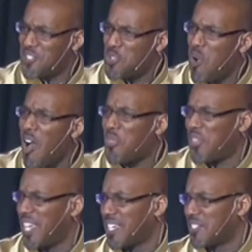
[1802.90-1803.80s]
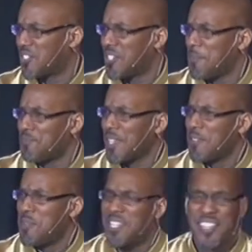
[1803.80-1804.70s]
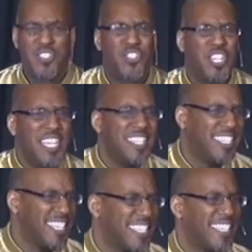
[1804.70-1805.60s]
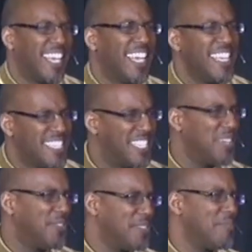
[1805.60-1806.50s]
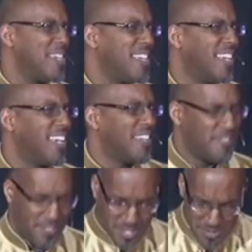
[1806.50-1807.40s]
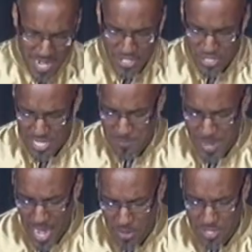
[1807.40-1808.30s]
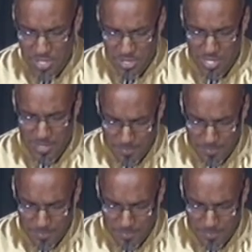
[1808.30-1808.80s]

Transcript: do all things because Jesus is giving me the direction and power to do it.